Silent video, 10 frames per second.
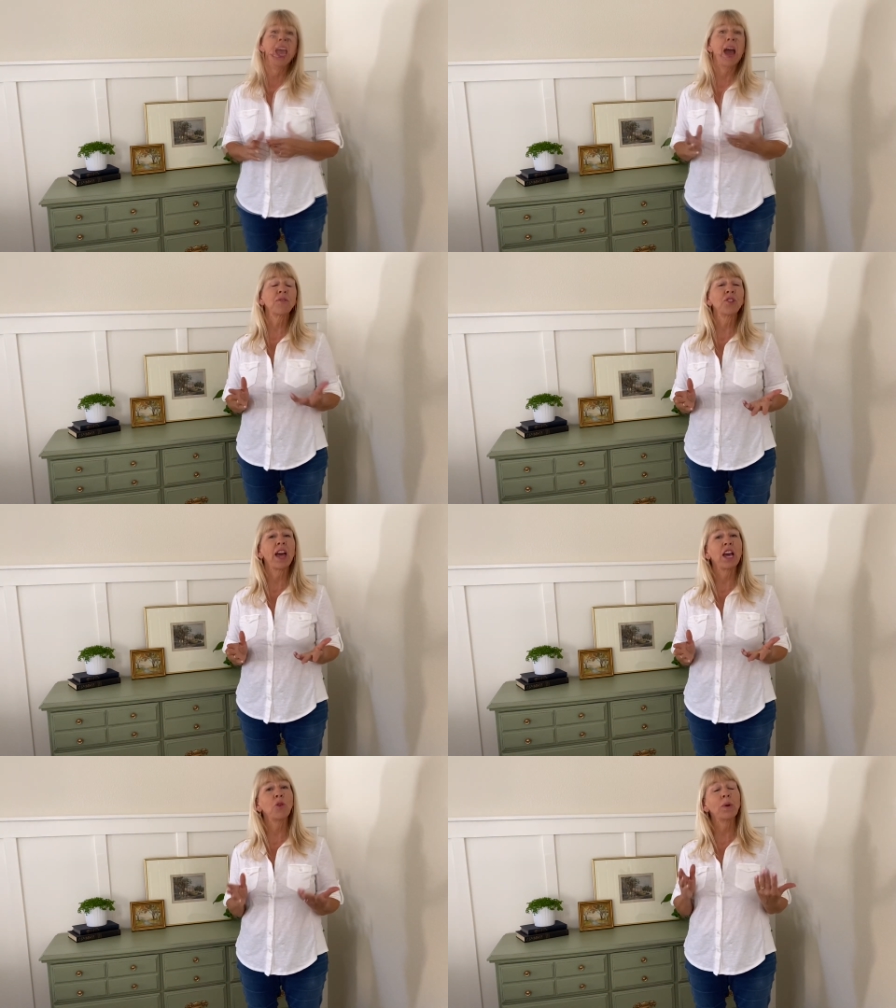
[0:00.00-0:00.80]
After
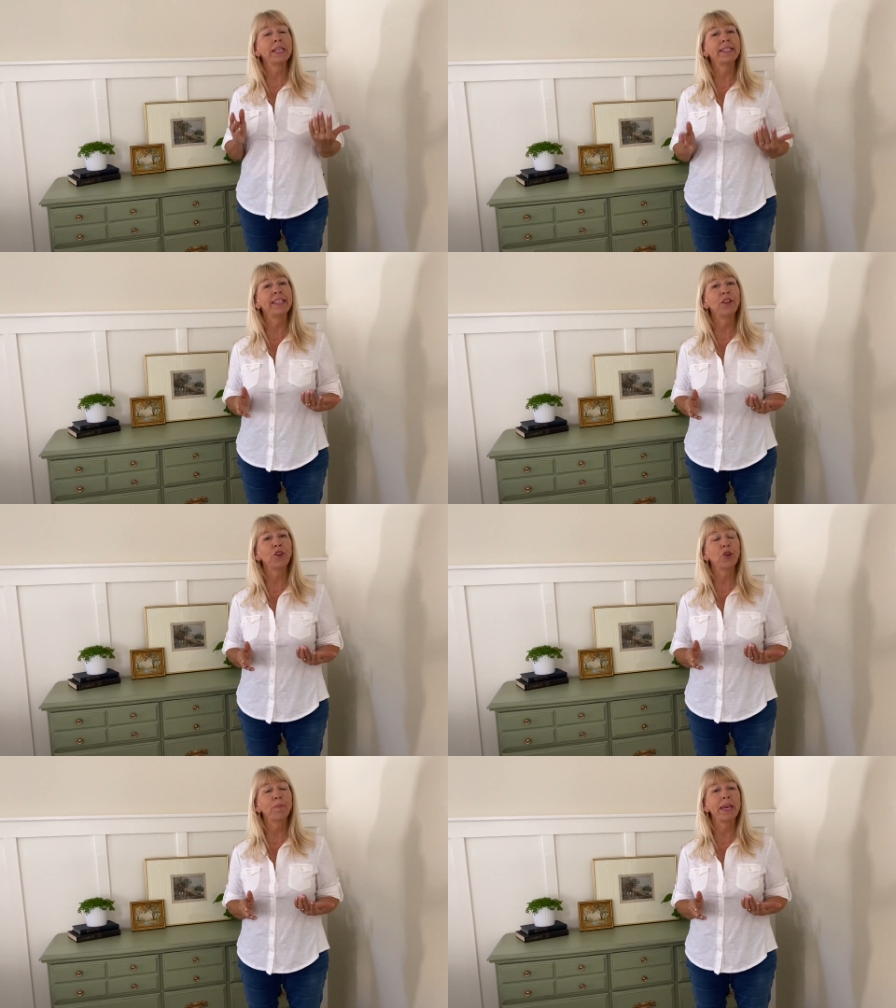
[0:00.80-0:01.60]
that, you wanna seal
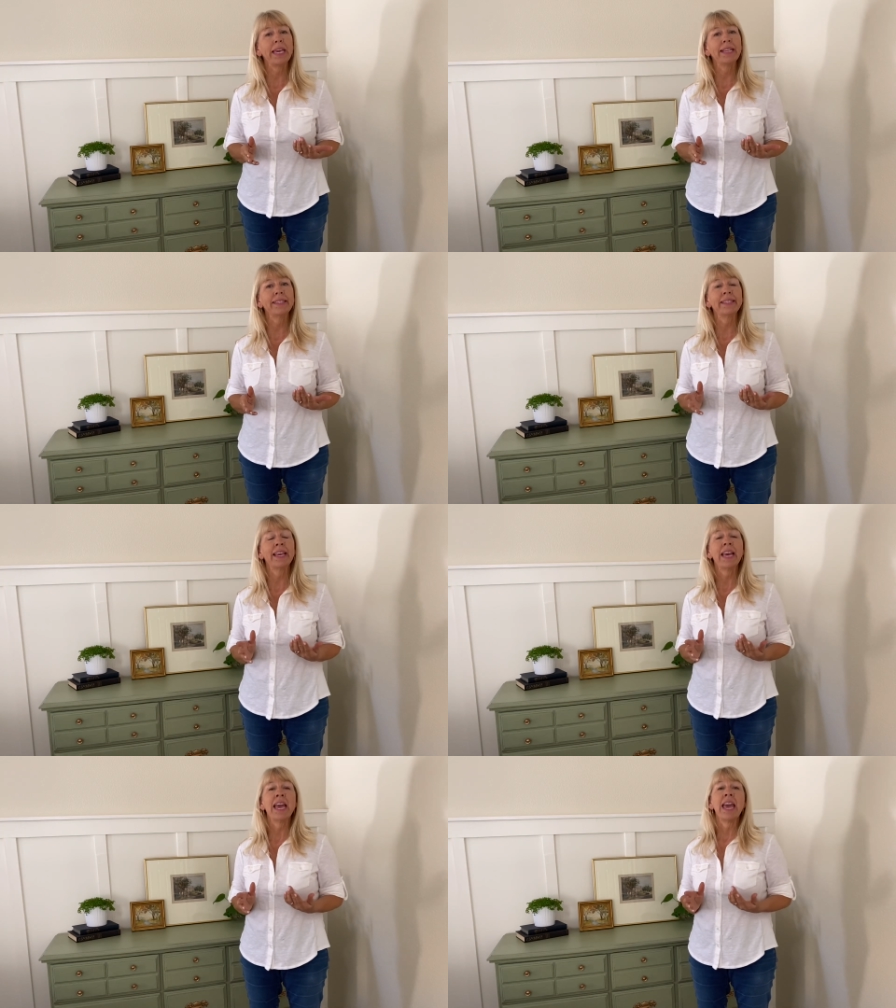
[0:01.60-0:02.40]
your piece.
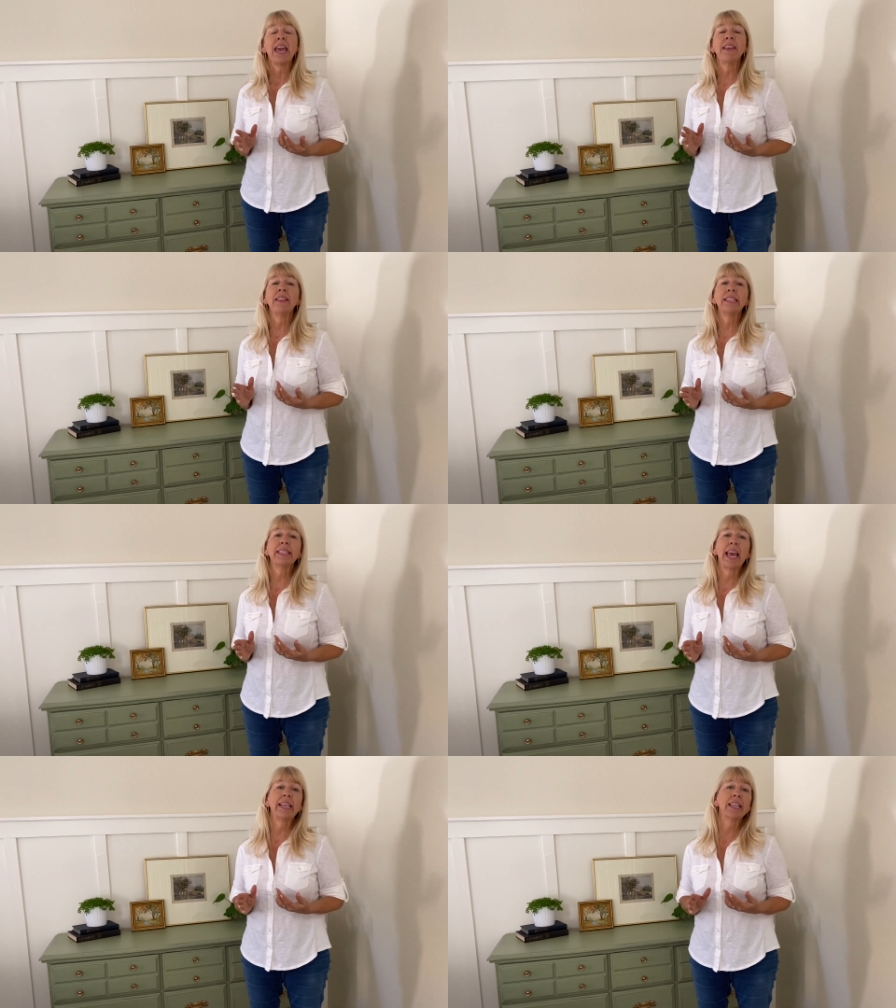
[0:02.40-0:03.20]
In this
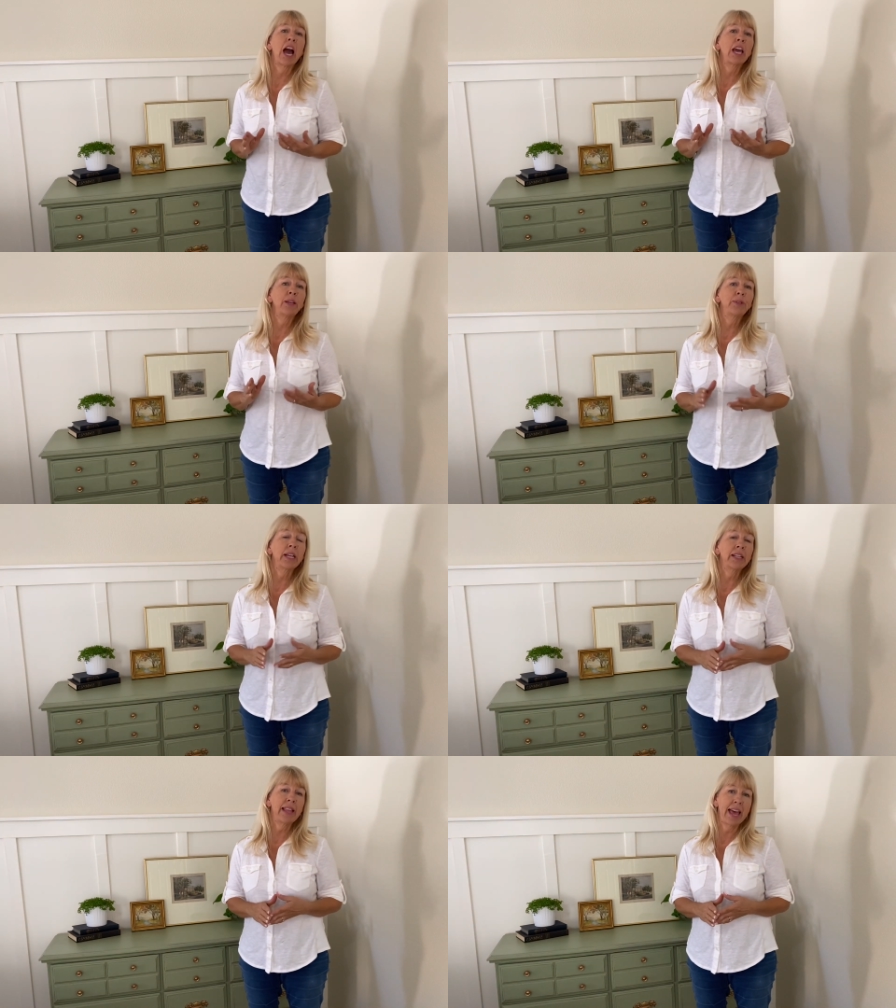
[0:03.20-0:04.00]
case, I used a
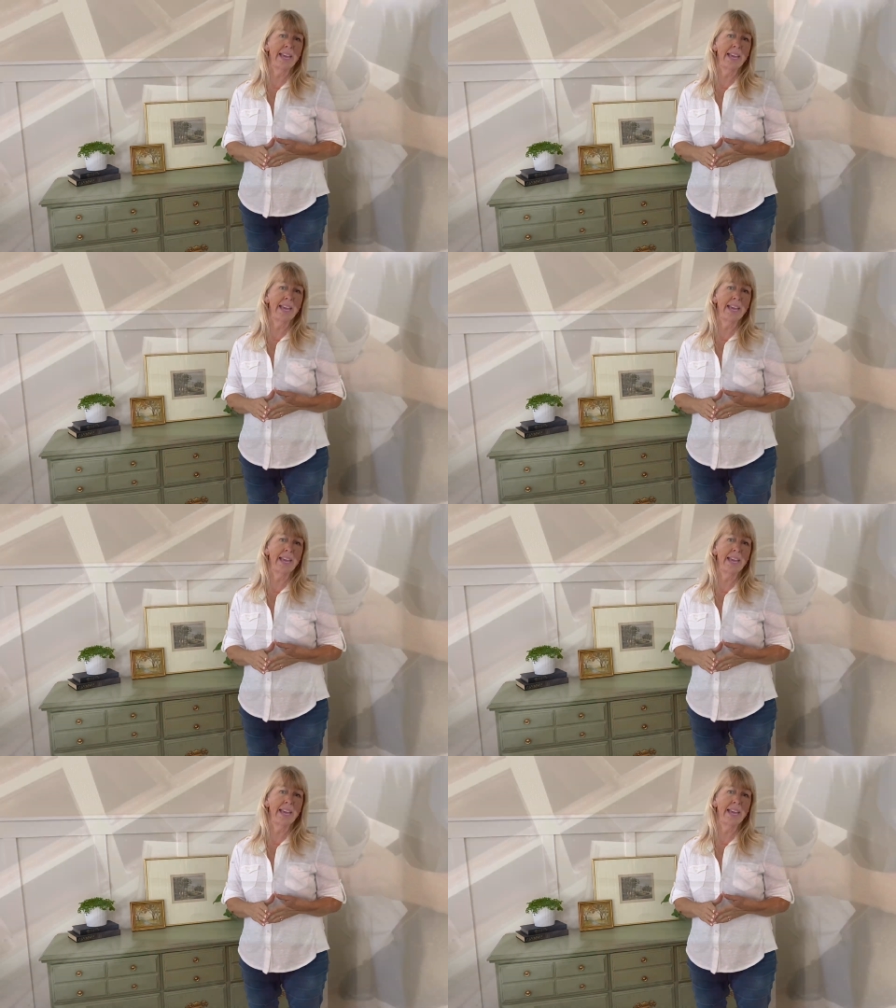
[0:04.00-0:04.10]
glaze.